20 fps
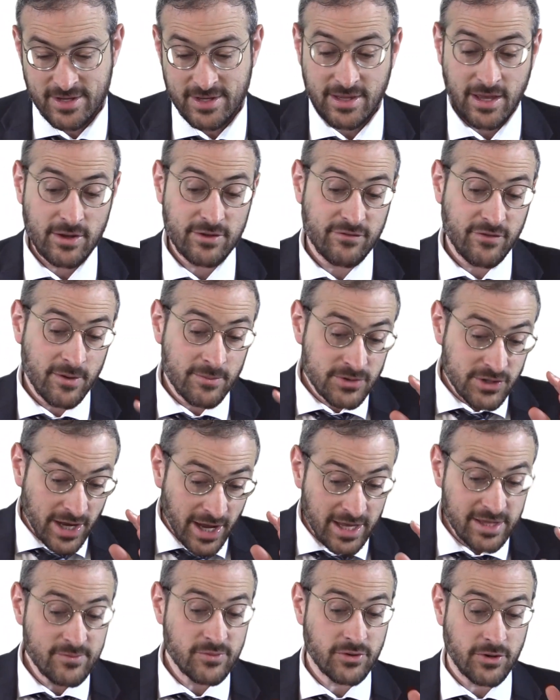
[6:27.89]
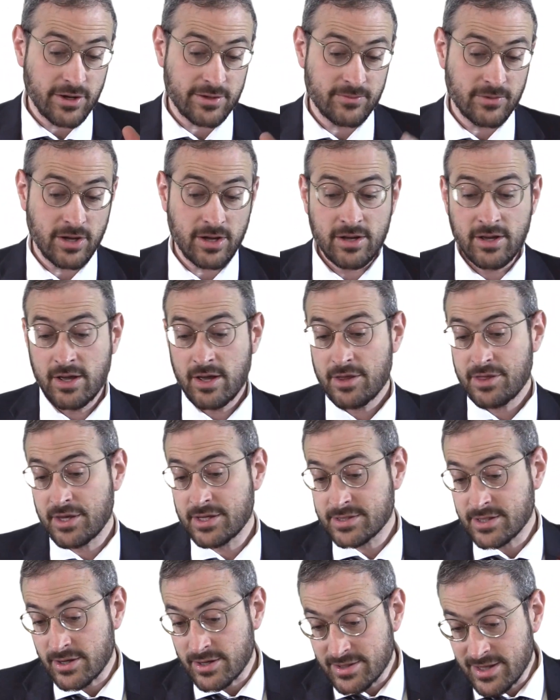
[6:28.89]
Now, dvarim she'en yuchadin la,
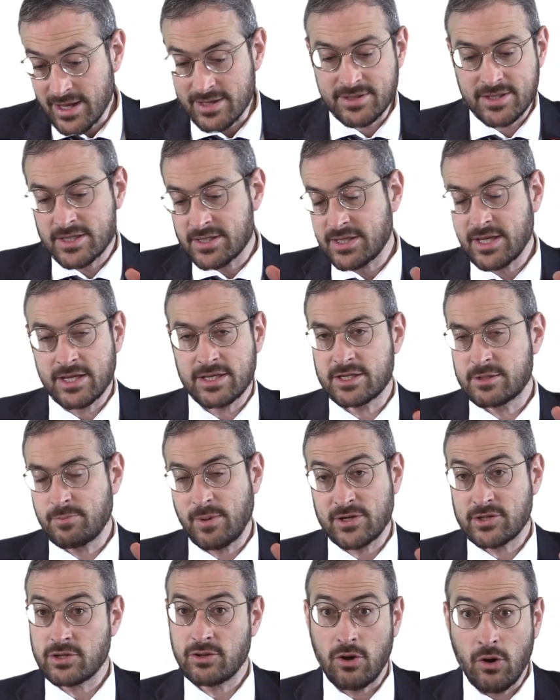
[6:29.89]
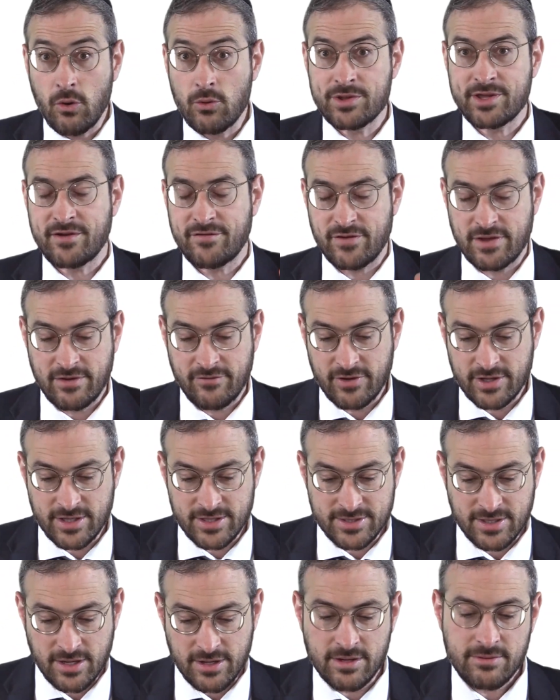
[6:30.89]
things that are not distinct, special only for the avodah
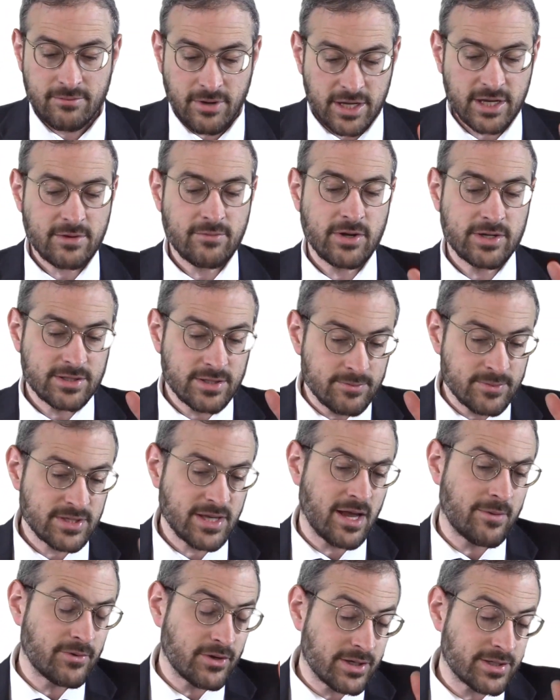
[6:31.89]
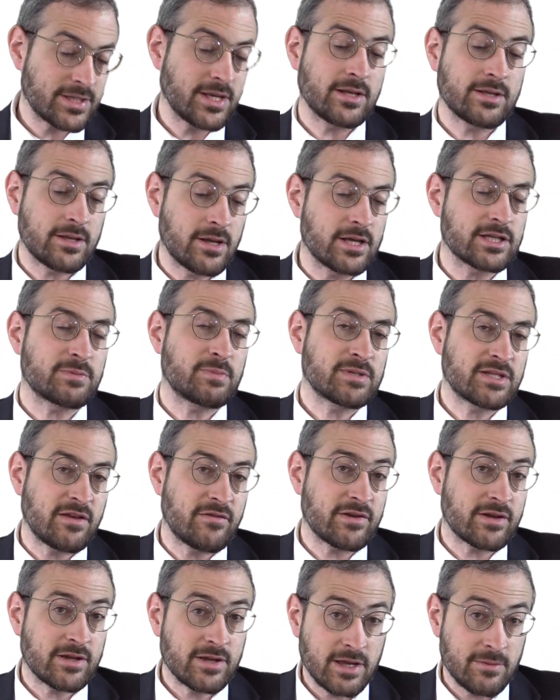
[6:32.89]
zara. Ma'ichem stam. You could sell it
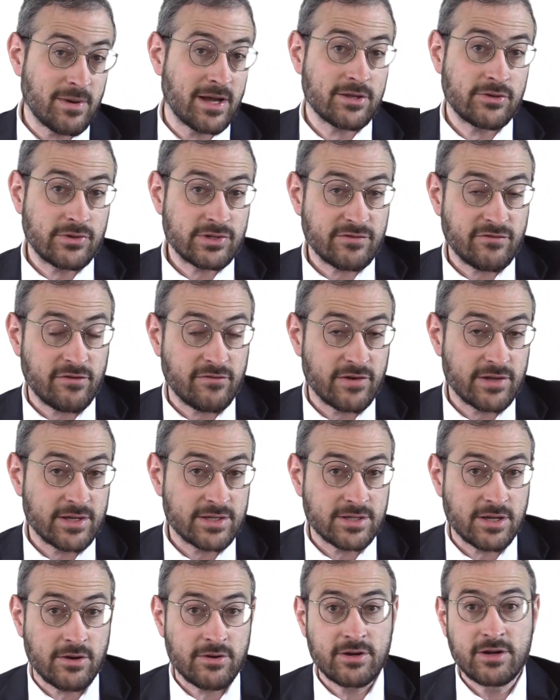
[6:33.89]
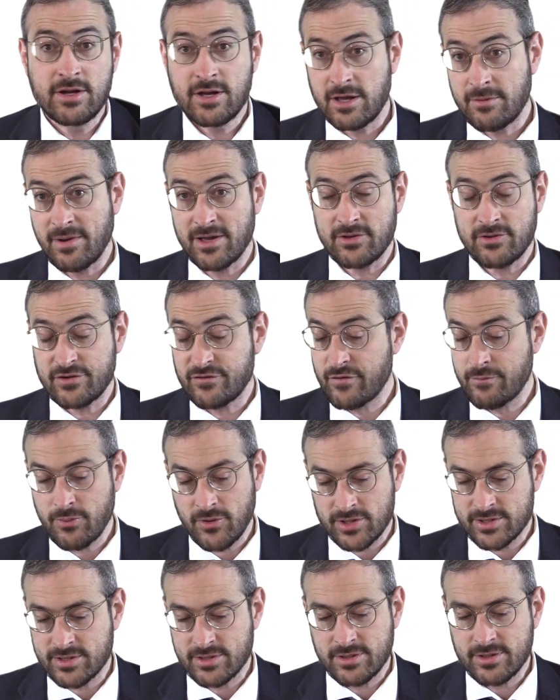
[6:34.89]
unspecific. You might use it for avodah zara. You might use it for
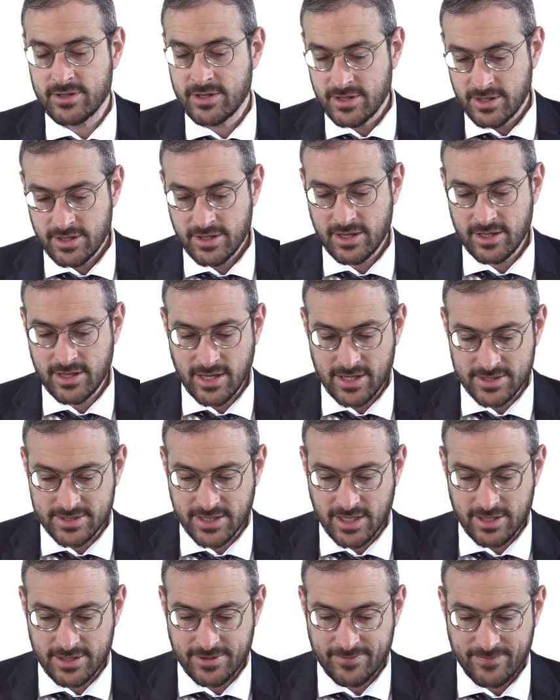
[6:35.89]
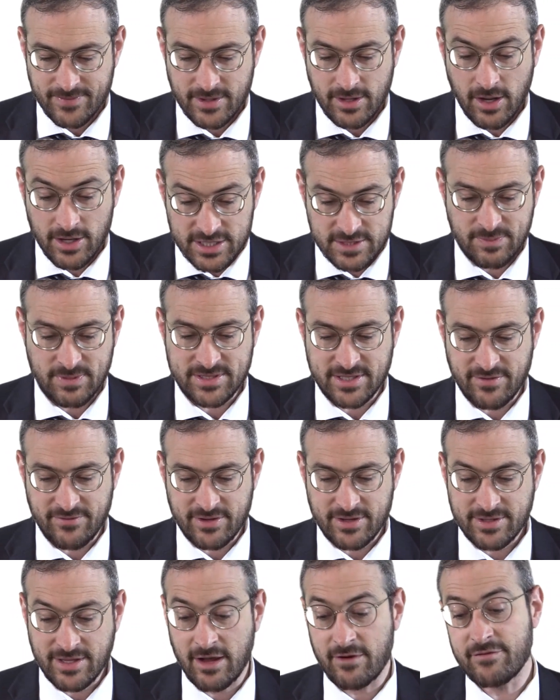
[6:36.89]
personal. You're allowed to sell it unspecific.
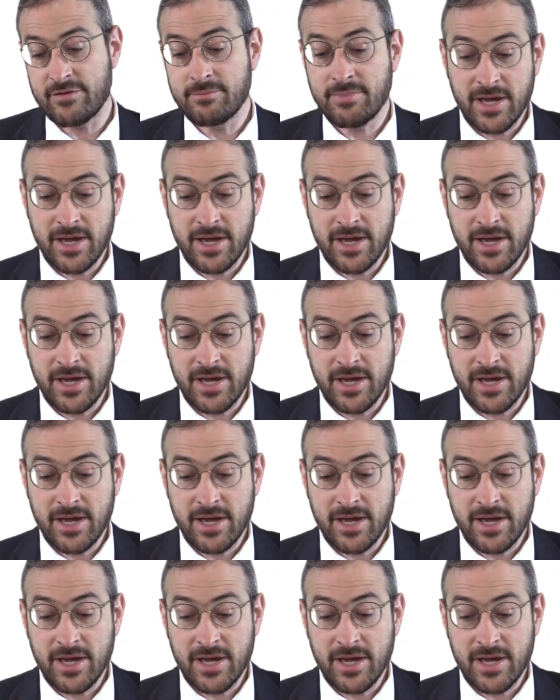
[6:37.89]
Now,